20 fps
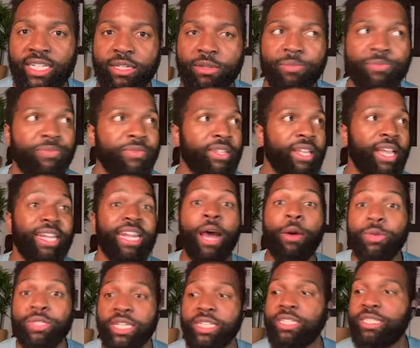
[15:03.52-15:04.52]
because I'd
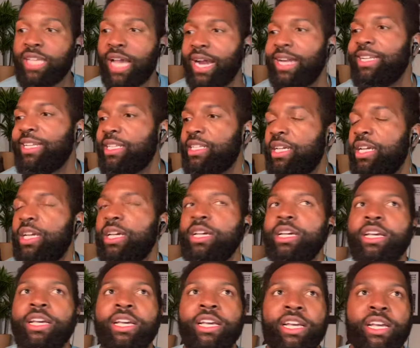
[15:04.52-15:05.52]
never been to Dodger
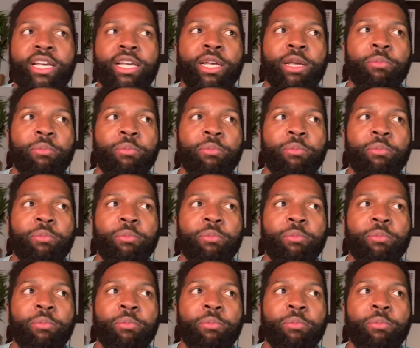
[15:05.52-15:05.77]
Stadium.